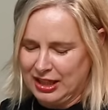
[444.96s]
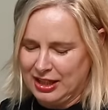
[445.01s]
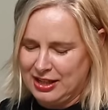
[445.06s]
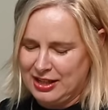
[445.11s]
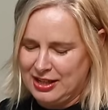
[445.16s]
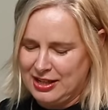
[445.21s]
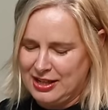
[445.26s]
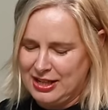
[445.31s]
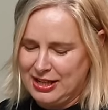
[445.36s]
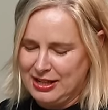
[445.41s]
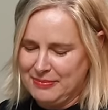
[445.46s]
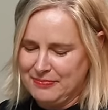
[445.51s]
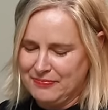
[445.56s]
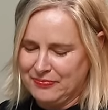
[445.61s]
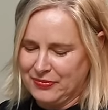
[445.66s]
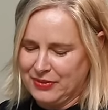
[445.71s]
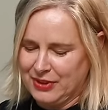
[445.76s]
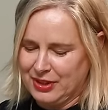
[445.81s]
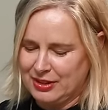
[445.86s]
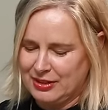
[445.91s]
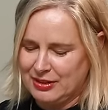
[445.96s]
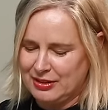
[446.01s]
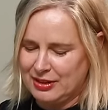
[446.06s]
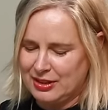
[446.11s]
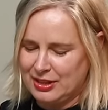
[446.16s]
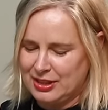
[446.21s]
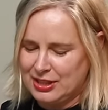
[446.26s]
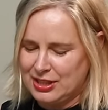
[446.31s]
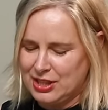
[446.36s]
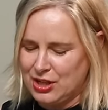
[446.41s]
So
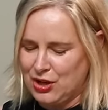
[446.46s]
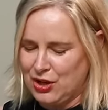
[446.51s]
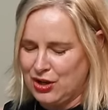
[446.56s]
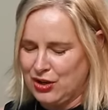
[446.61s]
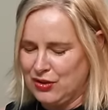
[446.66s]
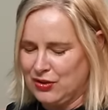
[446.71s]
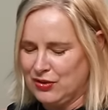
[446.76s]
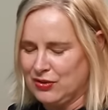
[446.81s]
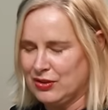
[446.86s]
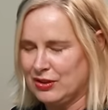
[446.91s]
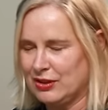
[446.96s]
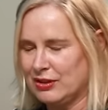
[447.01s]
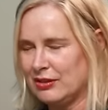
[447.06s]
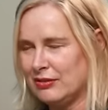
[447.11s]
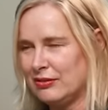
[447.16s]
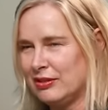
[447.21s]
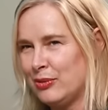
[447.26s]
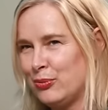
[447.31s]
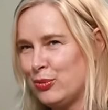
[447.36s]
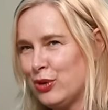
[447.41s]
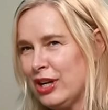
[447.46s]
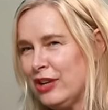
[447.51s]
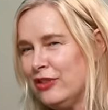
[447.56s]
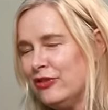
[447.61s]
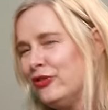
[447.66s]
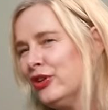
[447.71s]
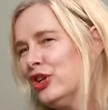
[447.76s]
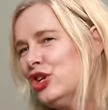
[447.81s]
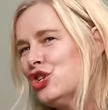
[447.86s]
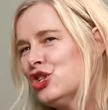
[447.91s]
the brain
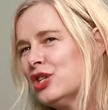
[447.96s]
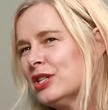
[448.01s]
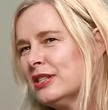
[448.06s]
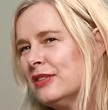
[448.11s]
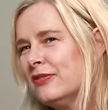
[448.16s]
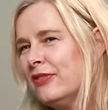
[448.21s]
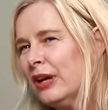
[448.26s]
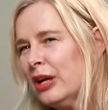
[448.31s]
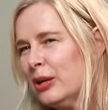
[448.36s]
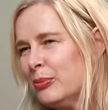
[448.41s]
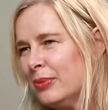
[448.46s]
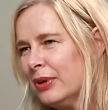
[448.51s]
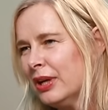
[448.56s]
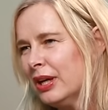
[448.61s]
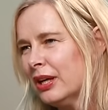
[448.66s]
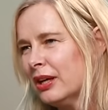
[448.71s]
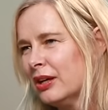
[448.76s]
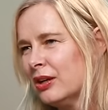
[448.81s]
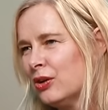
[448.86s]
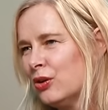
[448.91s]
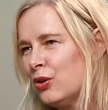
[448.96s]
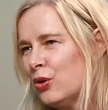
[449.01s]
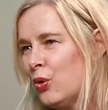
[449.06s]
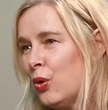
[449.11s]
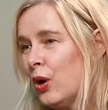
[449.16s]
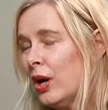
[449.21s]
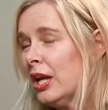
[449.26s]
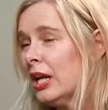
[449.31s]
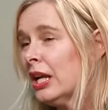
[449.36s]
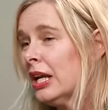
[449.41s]
finishes developing
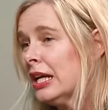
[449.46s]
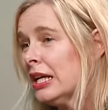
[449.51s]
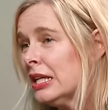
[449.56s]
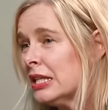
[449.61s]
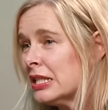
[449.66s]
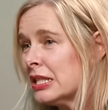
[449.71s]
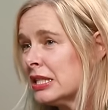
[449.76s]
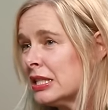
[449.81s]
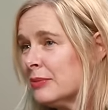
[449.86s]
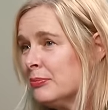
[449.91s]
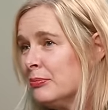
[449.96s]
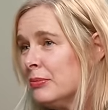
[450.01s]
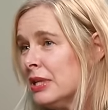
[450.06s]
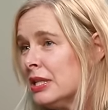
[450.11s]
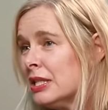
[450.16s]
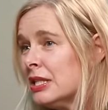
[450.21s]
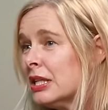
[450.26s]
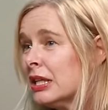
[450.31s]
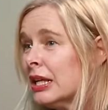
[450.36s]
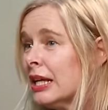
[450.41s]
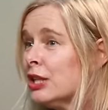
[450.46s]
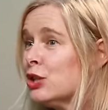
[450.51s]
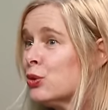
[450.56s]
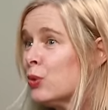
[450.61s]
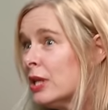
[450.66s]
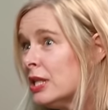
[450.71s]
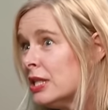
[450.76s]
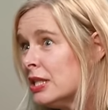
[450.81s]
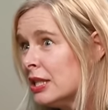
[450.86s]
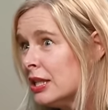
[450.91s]
quite late, mid to late
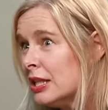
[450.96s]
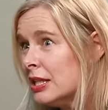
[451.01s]
20s.